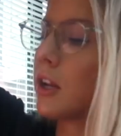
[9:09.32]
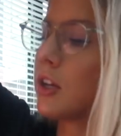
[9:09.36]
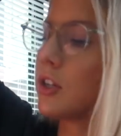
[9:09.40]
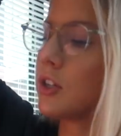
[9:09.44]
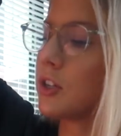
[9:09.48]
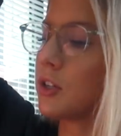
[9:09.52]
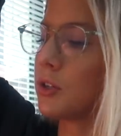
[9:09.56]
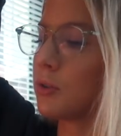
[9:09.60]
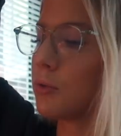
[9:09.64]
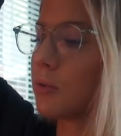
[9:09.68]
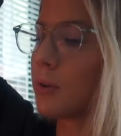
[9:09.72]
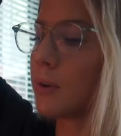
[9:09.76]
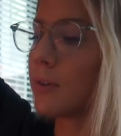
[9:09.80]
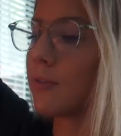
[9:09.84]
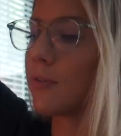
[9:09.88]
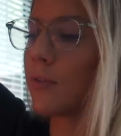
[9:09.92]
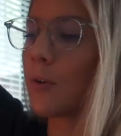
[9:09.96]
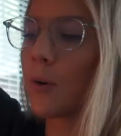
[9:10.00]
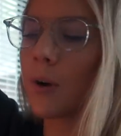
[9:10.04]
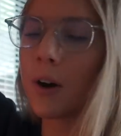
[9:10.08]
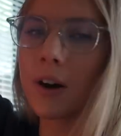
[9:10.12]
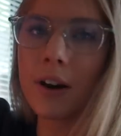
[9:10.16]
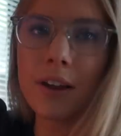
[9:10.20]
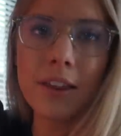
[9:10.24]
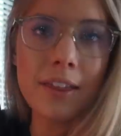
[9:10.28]
to do
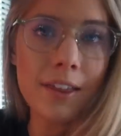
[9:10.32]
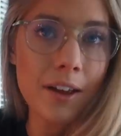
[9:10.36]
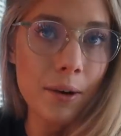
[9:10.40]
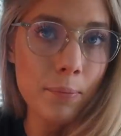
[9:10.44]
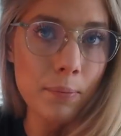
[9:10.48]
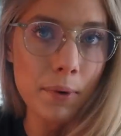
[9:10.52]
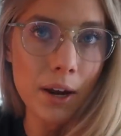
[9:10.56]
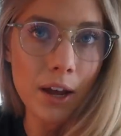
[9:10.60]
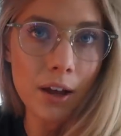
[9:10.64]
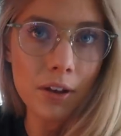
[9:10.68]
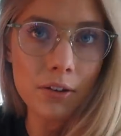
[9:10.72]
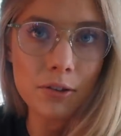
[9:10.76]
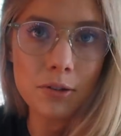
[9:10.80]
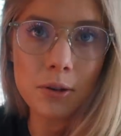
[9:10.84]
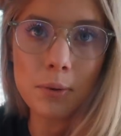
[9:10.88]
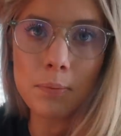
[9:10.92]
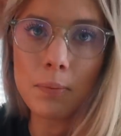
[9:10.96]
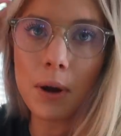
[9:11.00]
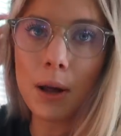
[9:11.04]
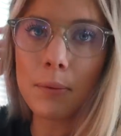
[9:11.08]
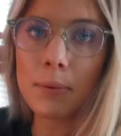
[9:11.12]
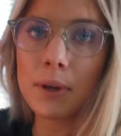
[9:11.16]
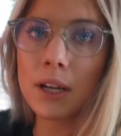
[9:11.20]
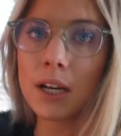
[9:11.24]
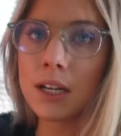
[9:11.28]
for a thumbnail. So I'm
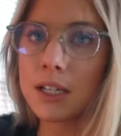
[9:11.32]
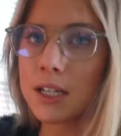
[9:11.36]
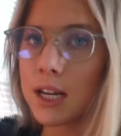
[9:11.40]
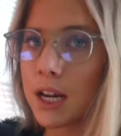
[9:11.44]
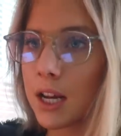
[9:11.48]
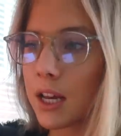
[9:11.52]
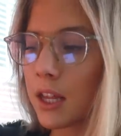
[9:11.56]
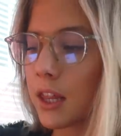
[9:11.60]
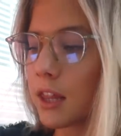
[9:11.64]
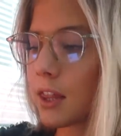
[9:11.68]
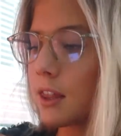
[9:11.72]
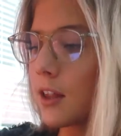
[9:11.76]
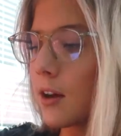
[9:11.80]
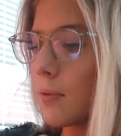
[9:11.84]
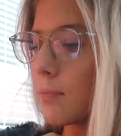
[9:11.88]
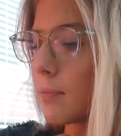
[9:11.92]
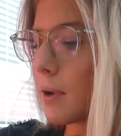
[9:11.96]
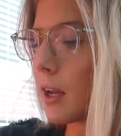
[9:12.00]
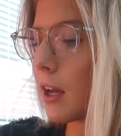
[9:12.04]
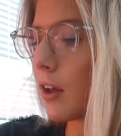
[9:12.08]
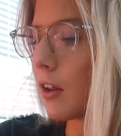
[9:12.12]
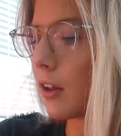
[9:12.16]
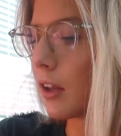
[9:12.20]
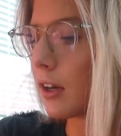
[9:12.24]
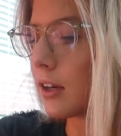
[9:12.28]
probably going to take a
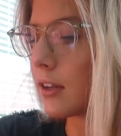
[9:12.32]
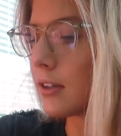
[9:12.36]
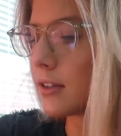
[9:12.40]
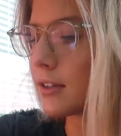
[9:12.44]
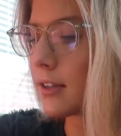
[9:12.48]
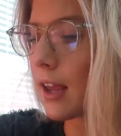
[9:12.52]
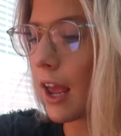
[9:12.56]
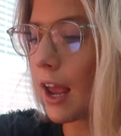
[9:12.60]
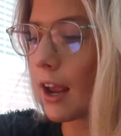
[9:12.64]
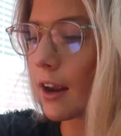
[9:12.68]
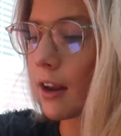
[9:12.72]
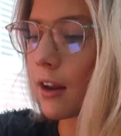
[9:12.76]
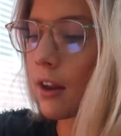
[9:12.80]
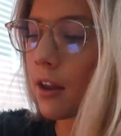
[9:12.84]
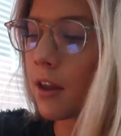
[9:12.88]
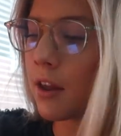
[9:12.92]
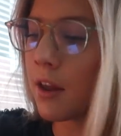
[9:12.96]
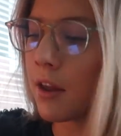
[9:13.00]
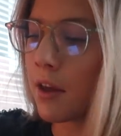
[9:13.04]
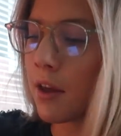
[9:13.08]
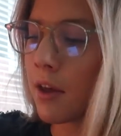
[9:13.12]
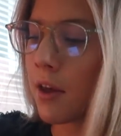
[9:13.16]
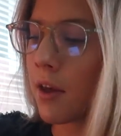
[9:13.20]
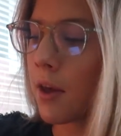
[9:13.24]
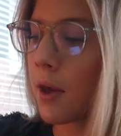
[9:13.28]
thumbnail in a sec.
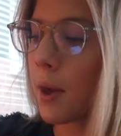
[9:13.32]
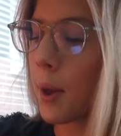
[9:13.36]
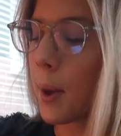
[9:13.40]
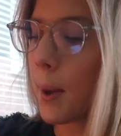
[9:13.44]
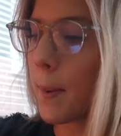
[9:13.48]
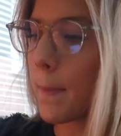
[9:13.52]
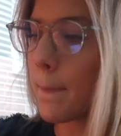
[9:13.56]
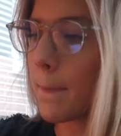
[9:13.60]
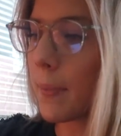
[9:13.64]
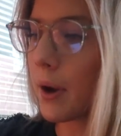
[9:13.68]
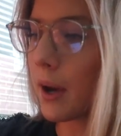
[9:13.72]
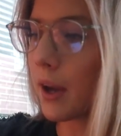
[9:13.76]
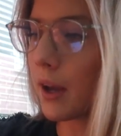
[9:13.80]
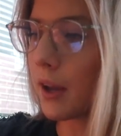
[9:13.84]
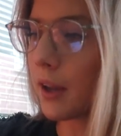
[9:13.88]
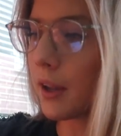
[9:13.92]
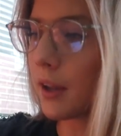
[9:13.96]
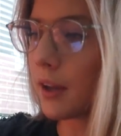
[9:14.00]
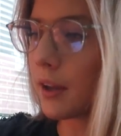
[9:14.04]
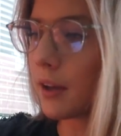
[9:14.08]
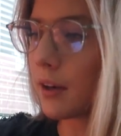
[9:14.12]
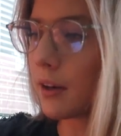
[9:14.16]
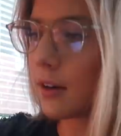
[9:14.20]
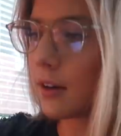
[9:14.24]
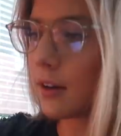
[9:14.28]

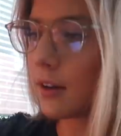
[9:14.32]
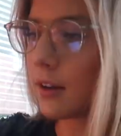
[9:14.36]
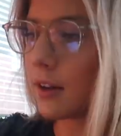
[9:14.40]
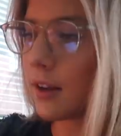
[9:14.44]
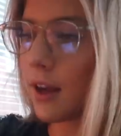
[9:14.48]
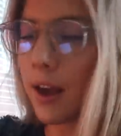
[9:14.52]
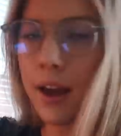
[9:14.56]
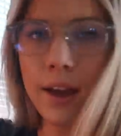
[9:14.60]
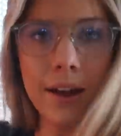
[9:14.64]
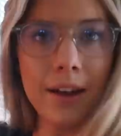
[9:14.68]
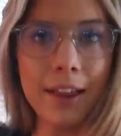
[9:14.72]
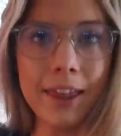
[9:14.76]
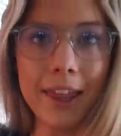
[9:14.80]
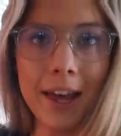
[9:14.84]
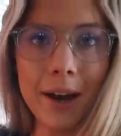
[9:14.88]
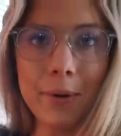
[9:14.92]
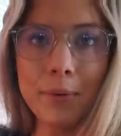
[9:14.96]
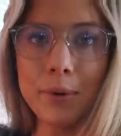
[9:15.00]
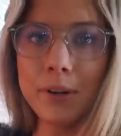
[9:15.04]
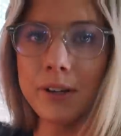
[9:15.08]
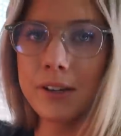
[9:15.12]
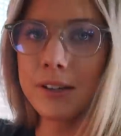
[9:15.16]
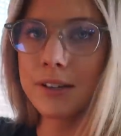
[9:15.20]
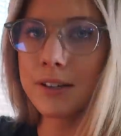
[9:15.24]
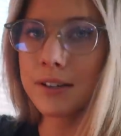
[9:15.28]
But yeah, that
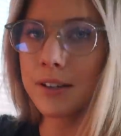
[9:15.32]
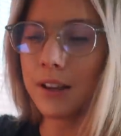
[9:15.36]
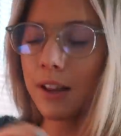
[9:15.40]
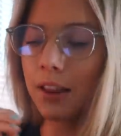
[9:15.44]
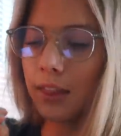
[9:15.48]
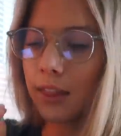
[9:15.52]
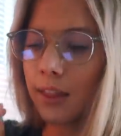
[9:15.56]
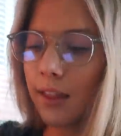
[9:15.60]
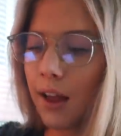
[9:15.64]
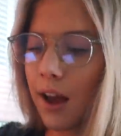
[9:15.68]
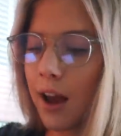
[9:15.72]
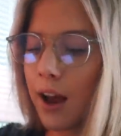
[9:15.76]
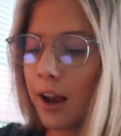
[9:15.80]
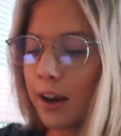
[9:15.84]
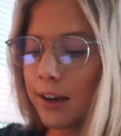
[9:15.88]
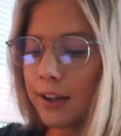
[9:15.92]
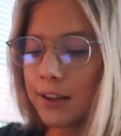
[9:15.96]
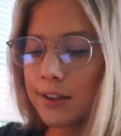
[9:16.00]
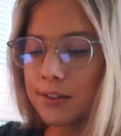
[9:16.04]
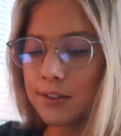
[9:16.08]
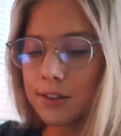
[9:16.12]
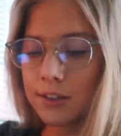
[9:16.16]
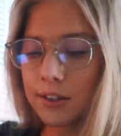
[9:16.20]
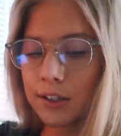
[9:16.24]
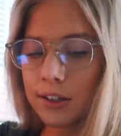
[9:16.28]
was a lot
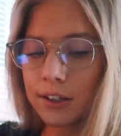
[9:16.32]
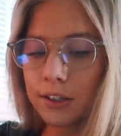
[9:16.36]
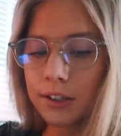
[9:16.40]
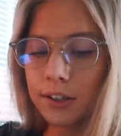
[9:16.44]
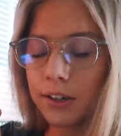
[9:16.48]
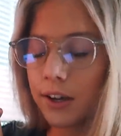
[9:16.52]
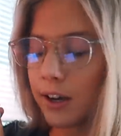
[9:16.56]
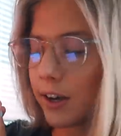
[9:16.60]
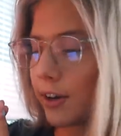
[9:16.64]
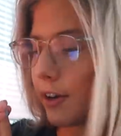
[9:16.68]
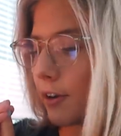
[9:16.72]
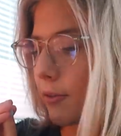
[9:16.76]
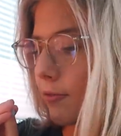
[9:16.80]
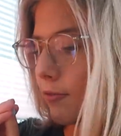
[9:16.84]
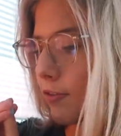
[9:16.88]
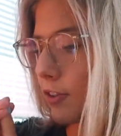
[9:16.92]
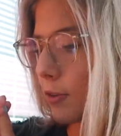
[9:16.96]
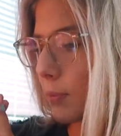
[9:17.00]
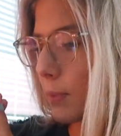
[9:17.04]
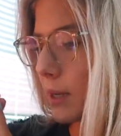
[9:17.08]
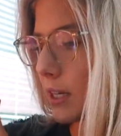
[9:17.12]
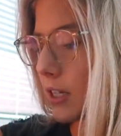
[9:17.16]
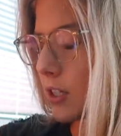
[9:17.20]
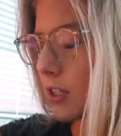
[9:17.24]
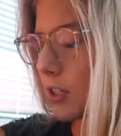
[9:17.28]
easier for
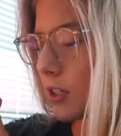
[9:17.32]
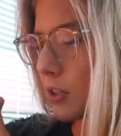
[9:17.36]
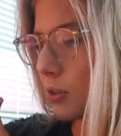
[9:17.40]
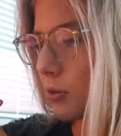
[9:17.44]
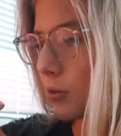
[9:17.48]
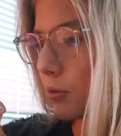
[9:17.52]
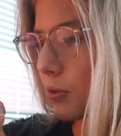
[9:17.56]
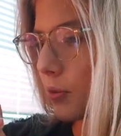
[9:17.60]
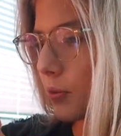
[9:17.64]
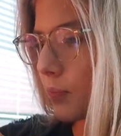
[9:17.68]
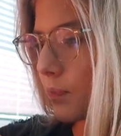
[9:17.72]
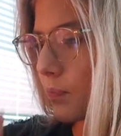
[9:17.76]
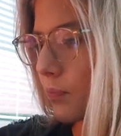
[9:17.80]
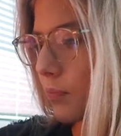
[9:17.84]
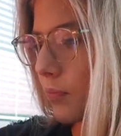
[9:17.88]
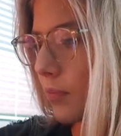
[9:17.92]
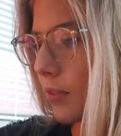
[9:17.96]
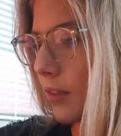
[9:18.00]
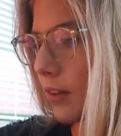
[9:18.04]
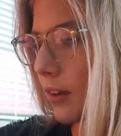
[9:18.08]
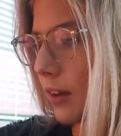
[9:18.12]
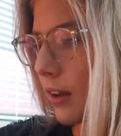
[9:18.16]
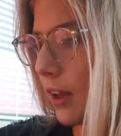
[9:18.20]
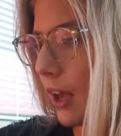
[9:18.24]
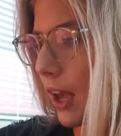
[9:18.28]
me to
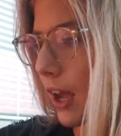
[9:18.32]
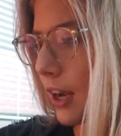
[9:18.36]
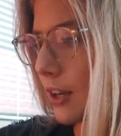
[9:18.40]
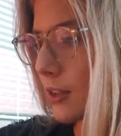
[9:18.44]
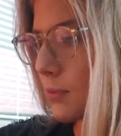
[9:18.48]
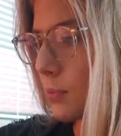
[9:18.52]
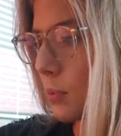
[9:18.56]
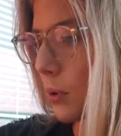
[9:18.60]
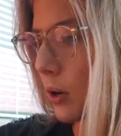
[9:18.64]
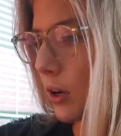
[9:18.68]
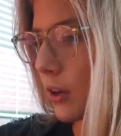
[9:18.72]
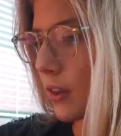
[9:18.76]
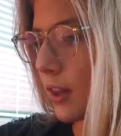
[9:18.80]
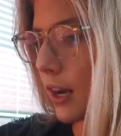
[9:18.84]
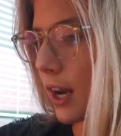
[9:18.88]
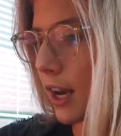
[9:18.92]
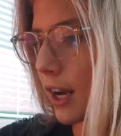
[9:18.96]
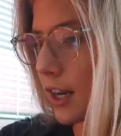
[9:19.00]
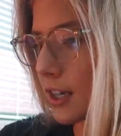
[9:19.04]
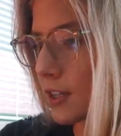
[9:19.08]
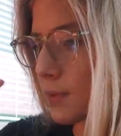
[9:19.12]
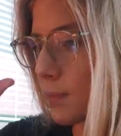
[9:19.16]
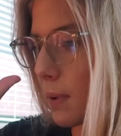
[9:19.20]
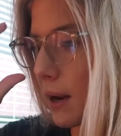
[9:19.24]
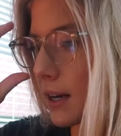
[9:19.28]
export than I
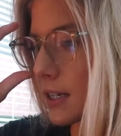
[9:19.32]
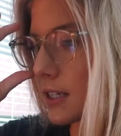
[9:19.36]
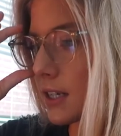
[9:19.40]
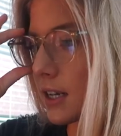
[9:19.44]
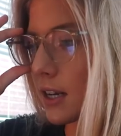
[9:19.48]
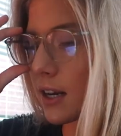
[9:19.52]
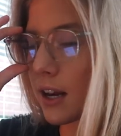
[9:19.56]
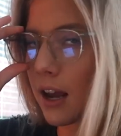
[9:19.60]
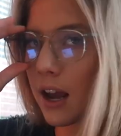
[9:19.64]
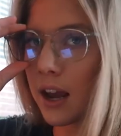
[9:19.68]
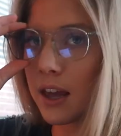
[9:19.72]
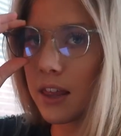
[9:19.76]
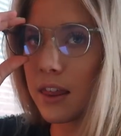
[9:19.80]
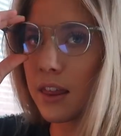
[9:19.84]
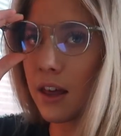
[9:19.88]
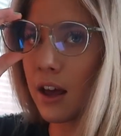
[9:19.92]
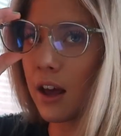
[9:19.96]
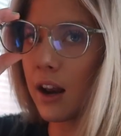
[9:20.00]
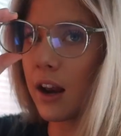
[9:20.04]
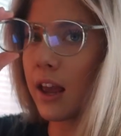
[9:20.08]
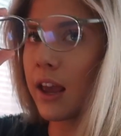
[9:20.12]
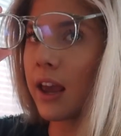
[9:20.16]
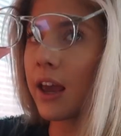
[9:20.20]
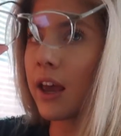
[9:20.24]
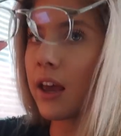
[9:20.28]
expected. I
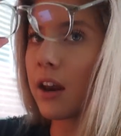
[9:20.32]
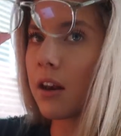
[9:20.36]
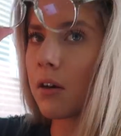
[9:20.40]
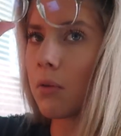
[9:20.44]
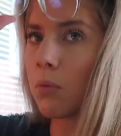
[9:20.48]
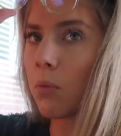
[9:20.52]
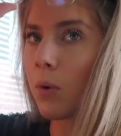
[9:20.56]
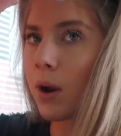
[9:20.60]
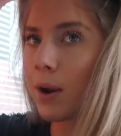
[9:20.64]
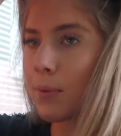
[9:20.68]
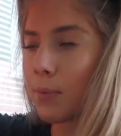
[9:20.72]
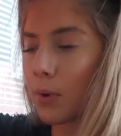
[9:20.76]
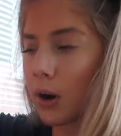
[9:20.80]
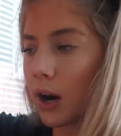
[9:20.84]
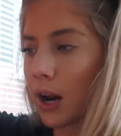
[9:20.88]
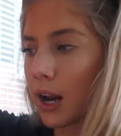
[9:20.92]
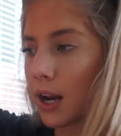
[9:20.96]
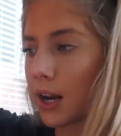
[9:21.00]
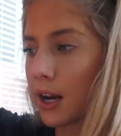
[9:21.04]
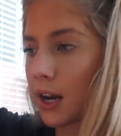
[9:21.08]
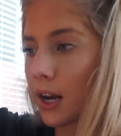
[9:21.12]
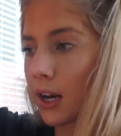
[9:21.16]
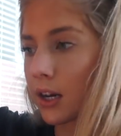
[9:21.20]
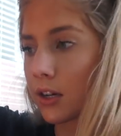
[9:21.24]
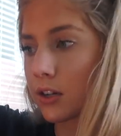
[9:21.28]
thought I had way more
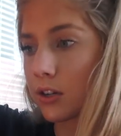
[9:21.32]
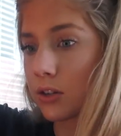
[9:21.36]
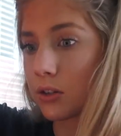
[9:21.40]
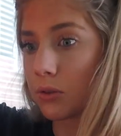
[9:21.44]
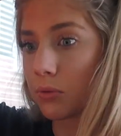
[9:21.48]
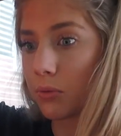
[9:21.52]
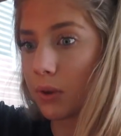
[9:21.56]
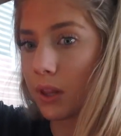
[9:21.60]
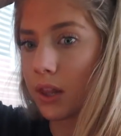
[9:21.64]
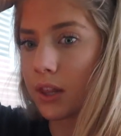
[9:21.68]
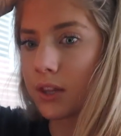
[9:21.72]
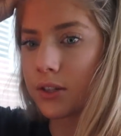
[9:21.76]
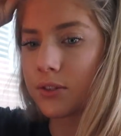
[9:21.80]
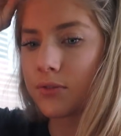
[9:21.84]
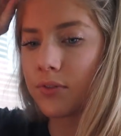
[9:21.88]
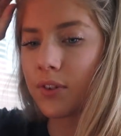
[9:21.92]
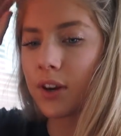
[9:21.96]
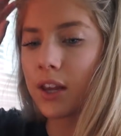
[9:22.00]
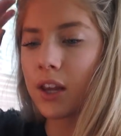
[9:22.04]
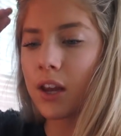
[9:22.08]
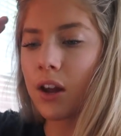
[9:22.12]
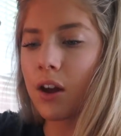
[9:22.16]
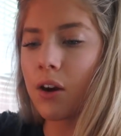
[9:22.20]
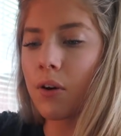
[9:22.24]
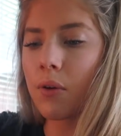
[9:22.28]
editing to do with this
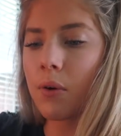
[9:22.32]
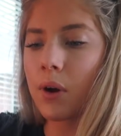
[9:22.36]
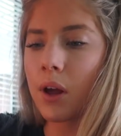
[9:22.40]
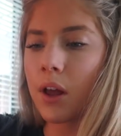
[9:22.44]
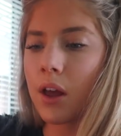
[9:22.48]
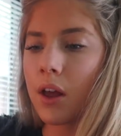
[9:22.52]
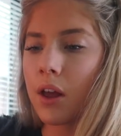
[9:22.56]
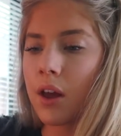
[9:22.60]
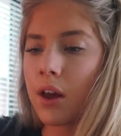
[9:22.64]
video